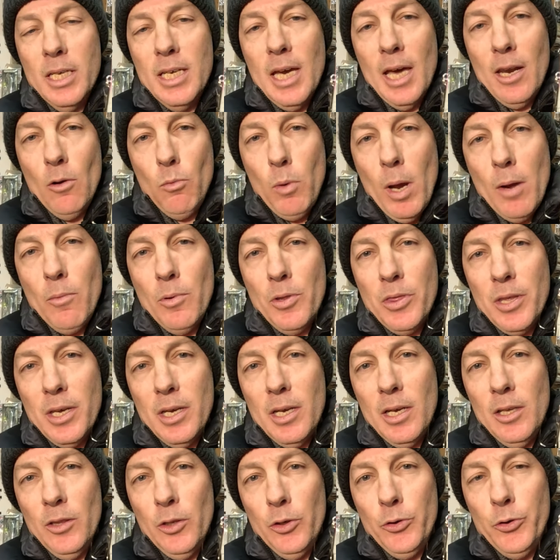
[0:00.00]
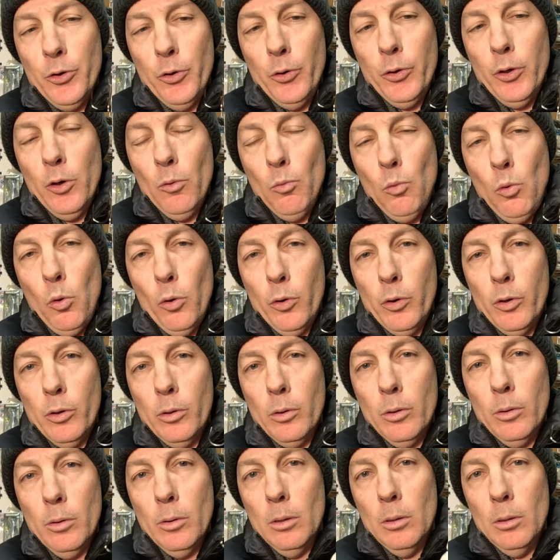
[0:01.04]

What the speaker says: get away with it in the dirtier water